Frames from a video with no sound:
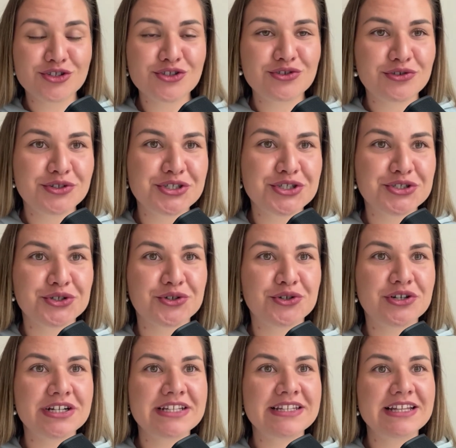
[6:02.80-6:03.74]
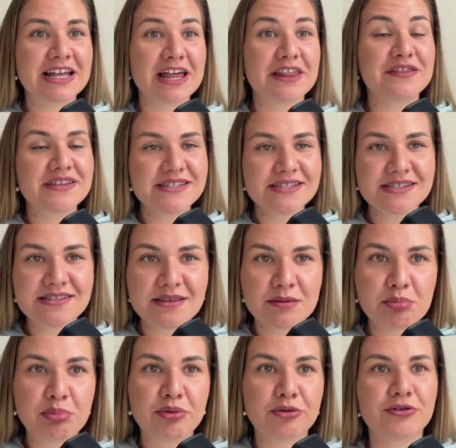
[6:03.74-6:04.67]
story short, this is the
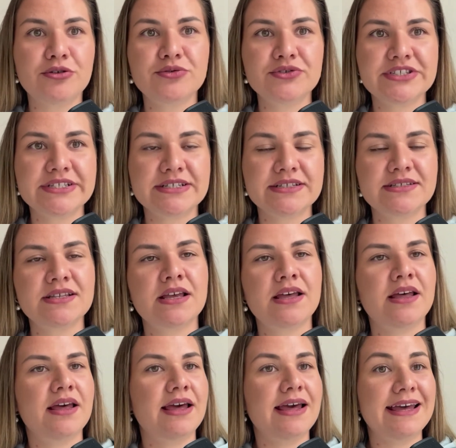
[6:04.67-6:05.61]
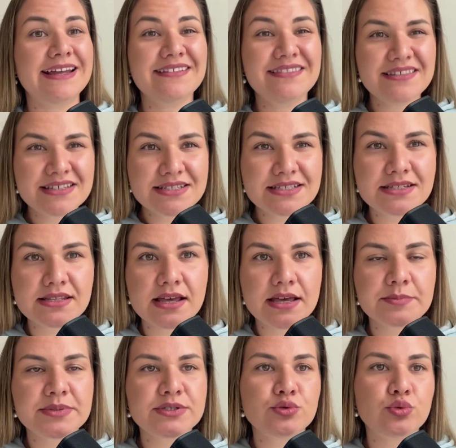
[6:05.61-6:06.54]
process and the
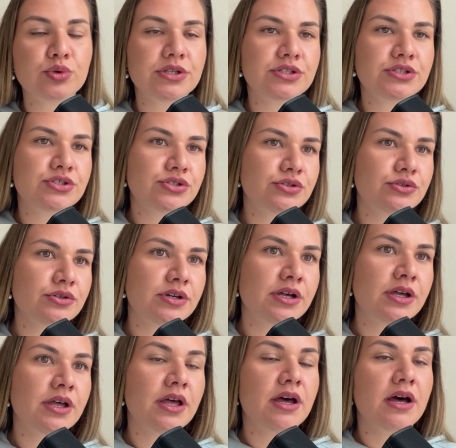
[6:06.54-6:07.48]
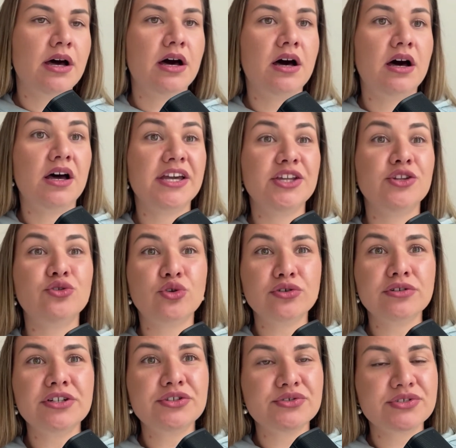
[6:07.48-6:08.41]
steps we took in
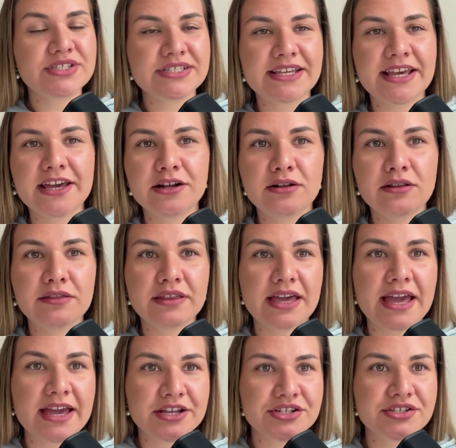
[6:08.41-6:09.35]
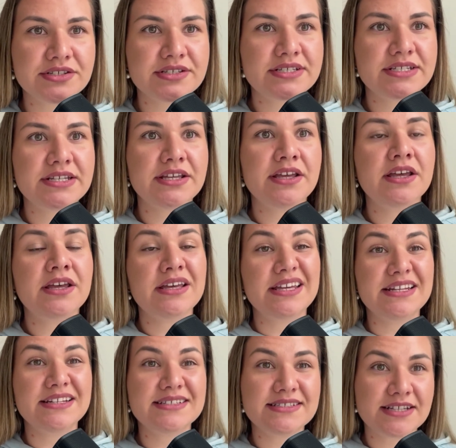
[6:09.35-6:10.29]
order to scale the agency
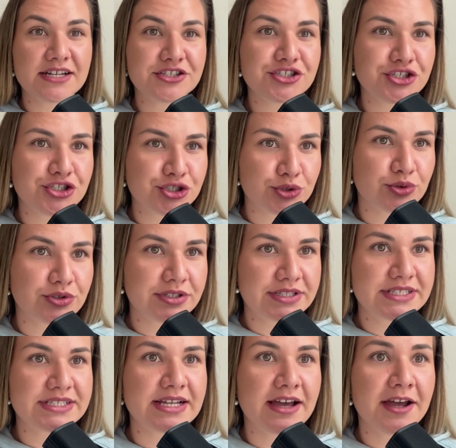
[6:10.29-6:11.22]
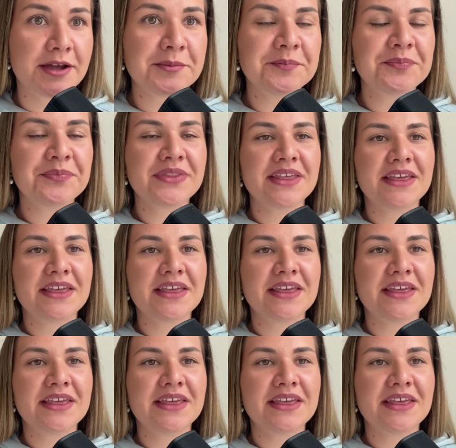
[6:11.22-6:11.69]
in such a short time.